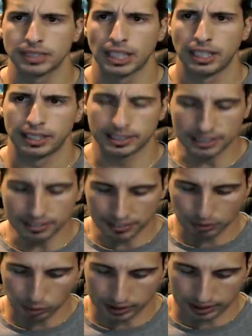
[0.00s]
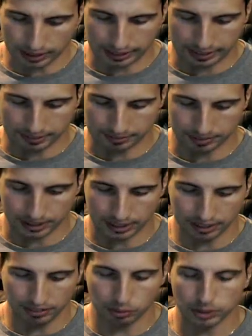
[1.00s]
Because even with uh,
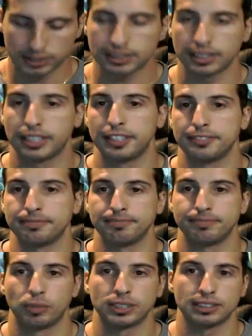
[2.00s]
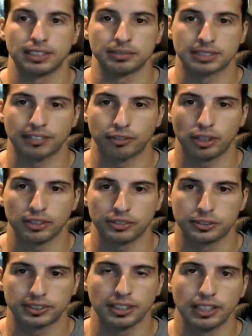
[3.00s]
even with uh, what's his name, Sephiroth,
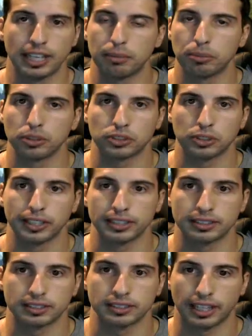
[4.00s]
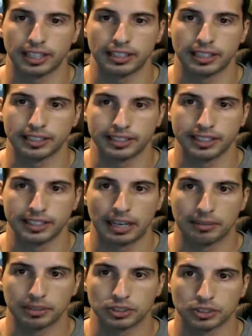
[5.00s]
you're still able to hit ninety-nine K
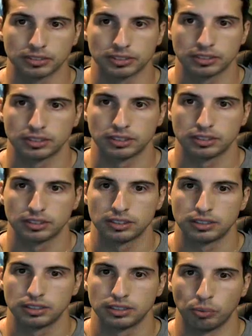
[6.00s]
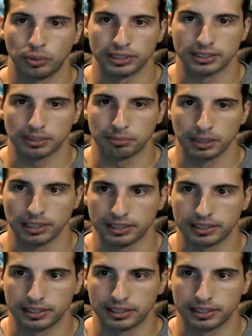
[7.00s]
damage with his abilities.